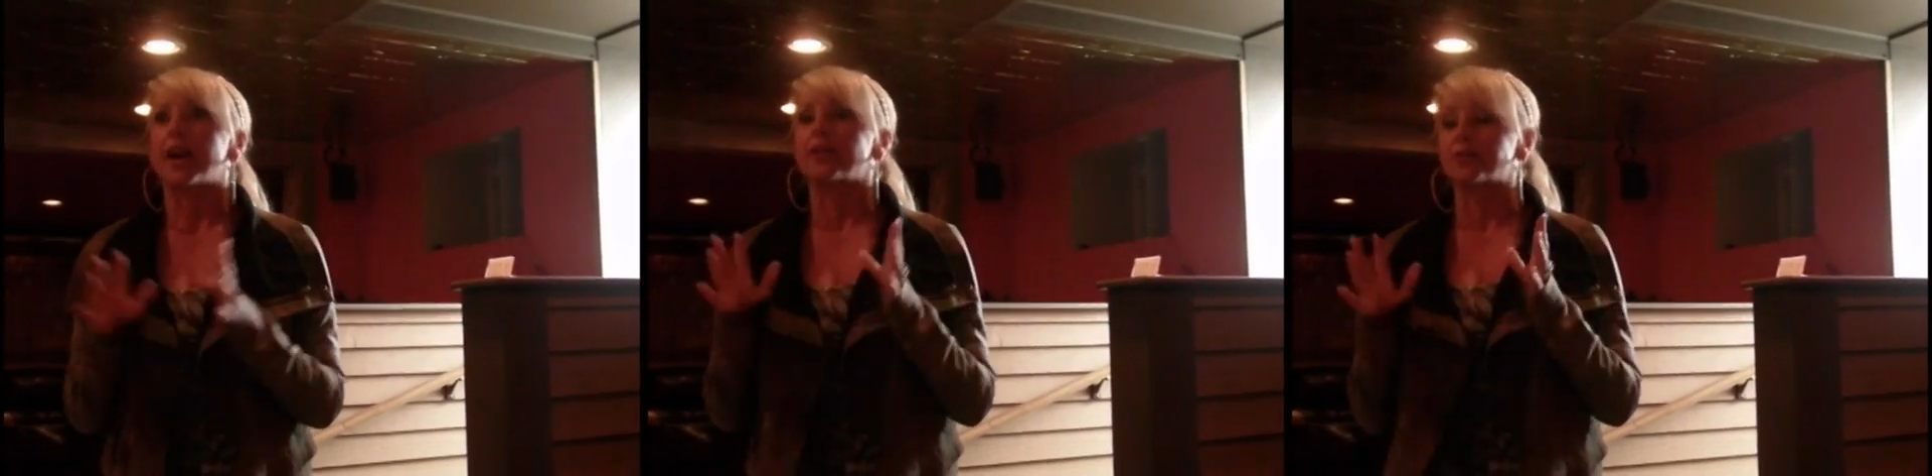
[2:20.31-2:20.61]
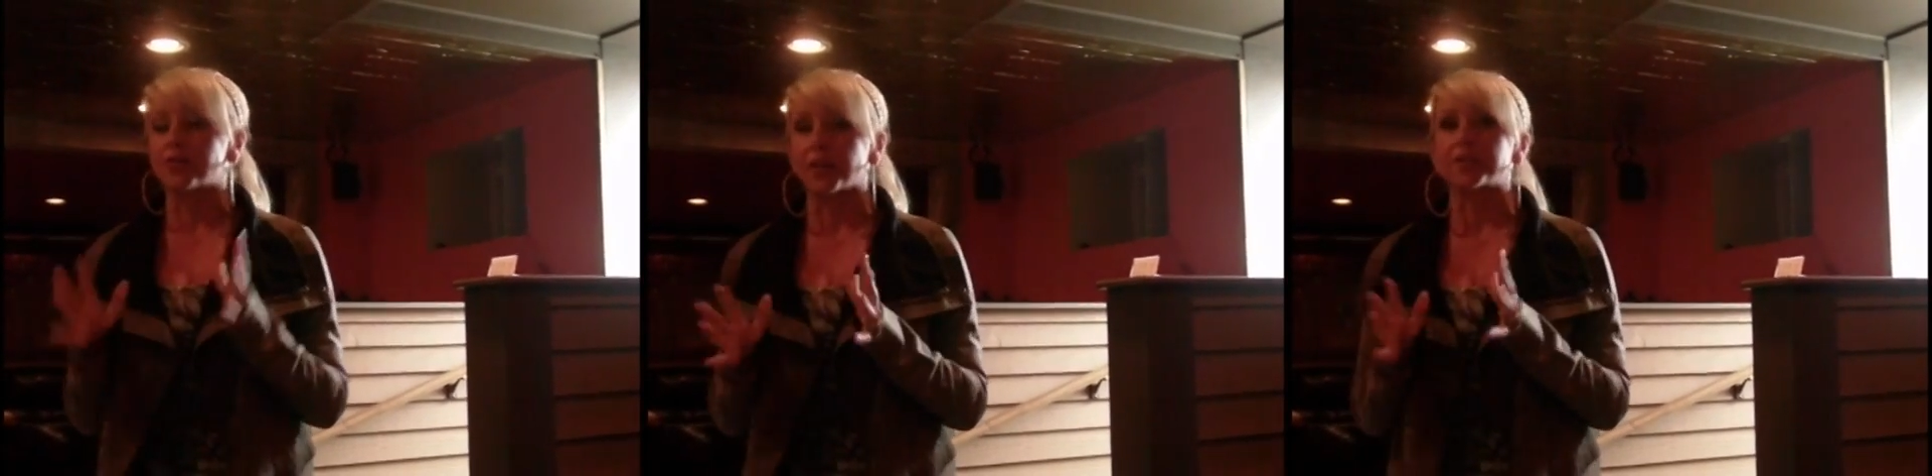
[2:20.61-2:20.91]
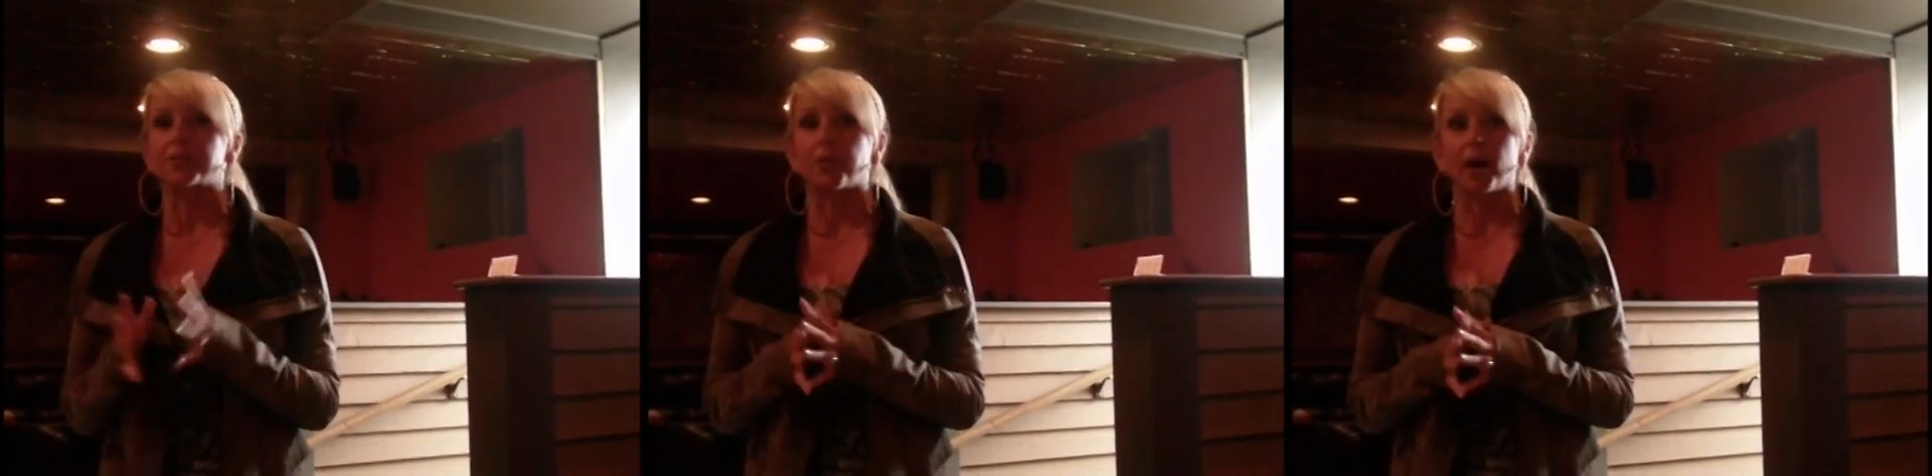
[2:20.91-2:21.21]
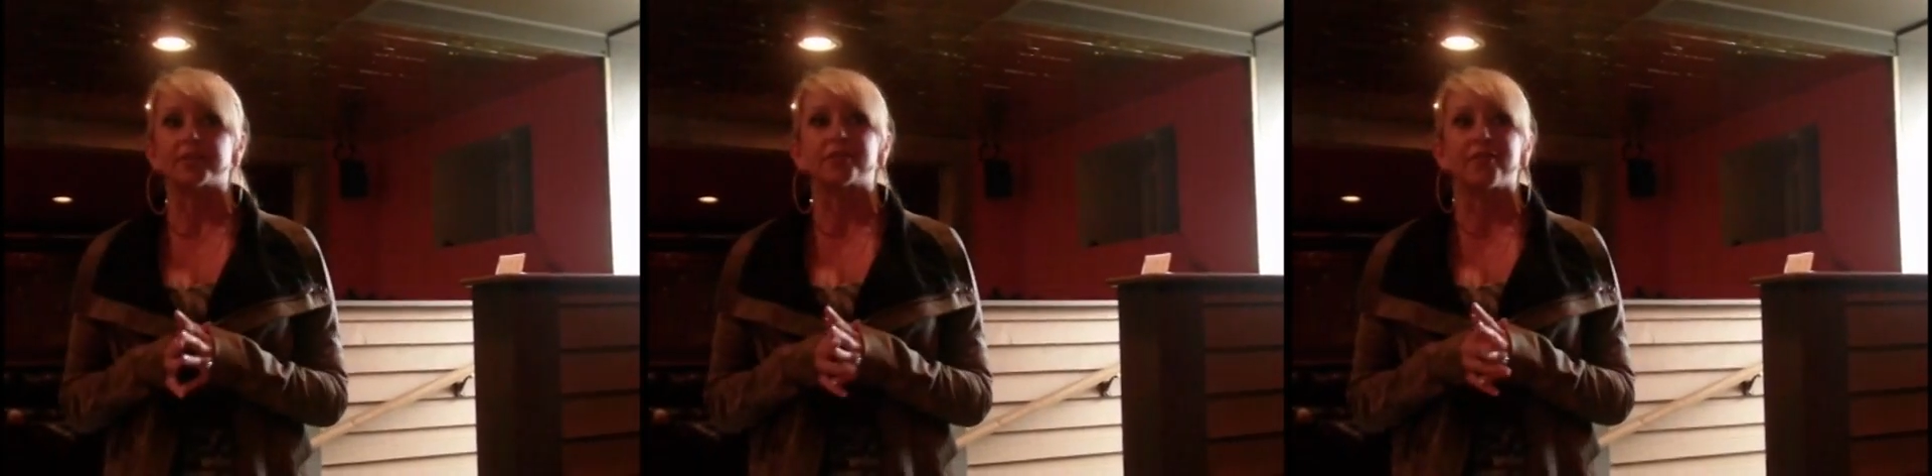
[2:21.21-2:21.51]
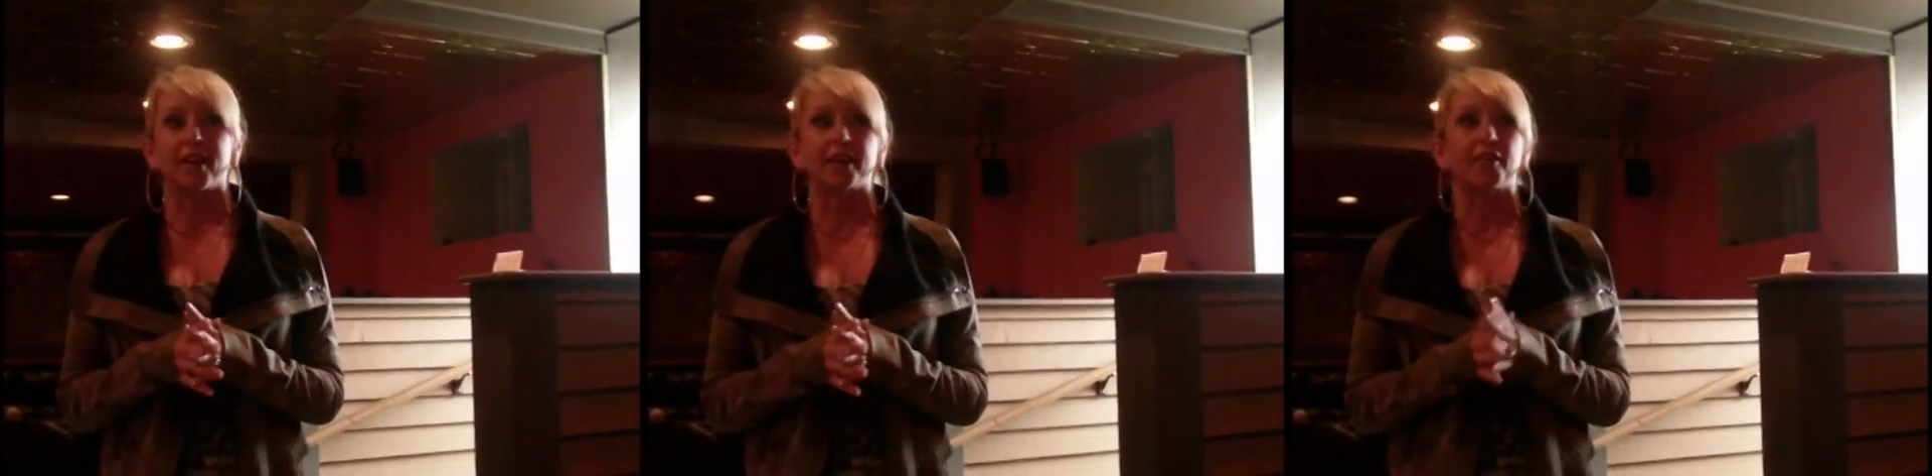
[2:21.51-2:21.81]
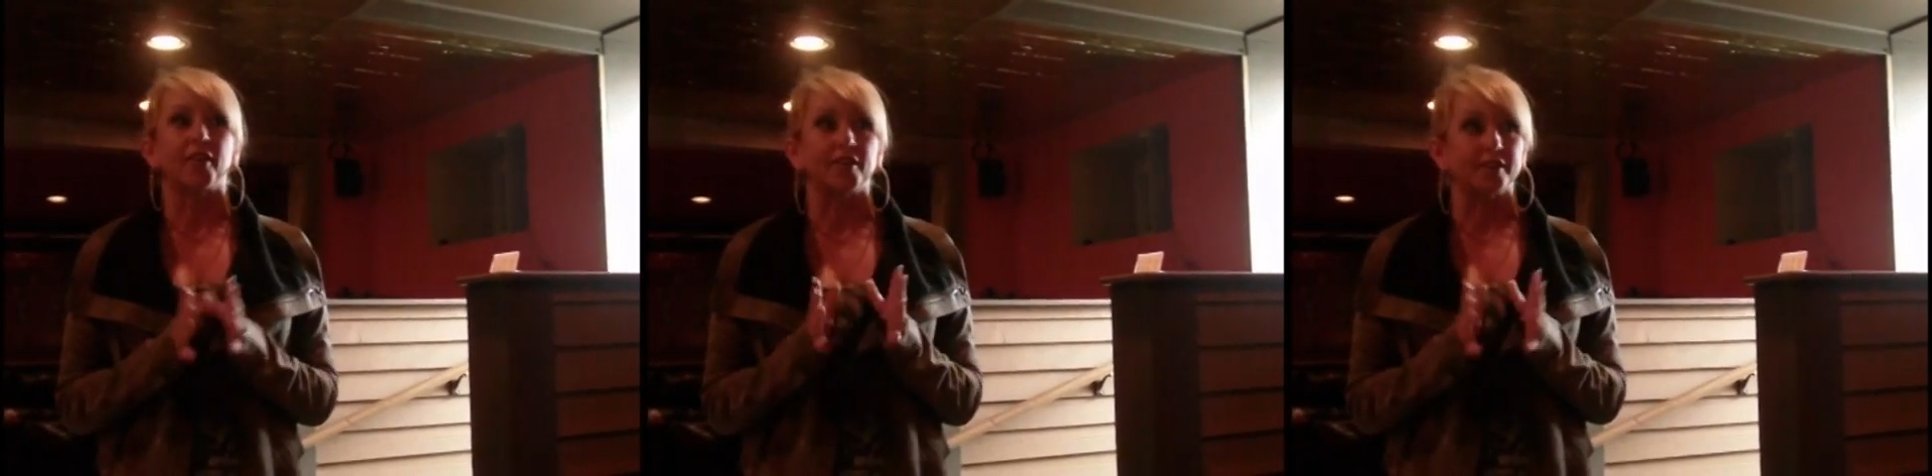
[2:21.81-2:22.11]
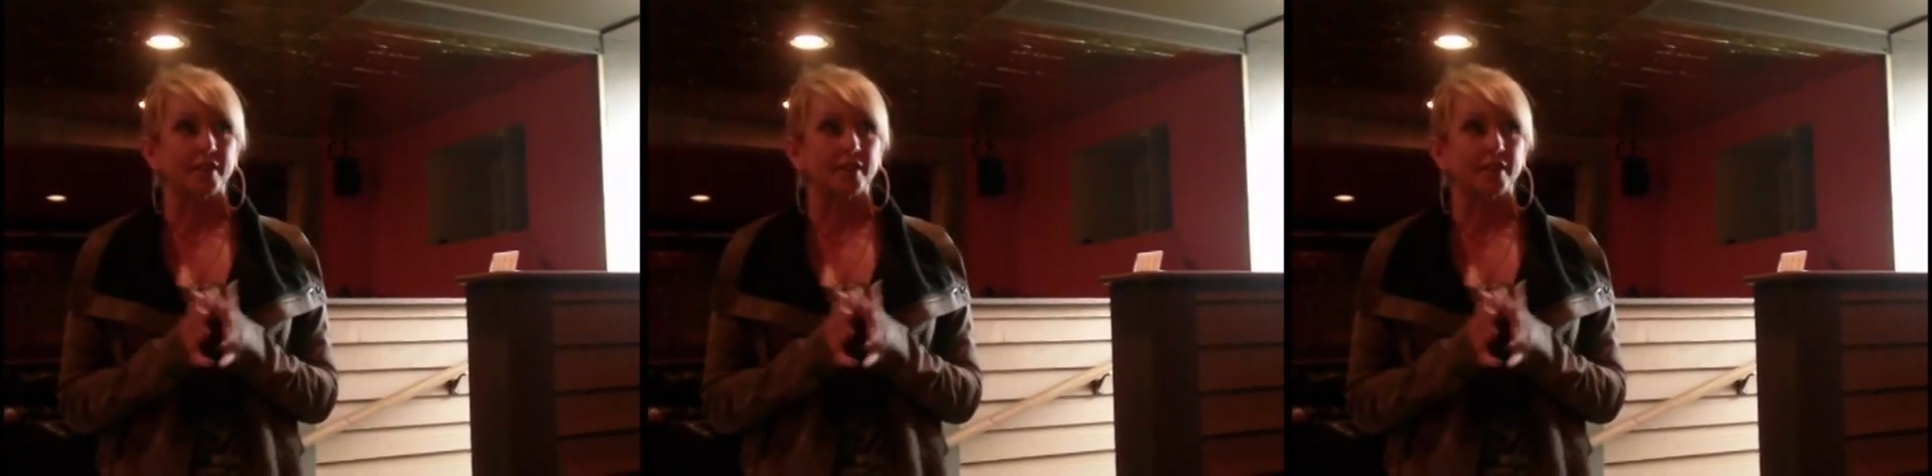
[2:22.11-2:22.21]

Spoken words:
And I was very surprised to find out that the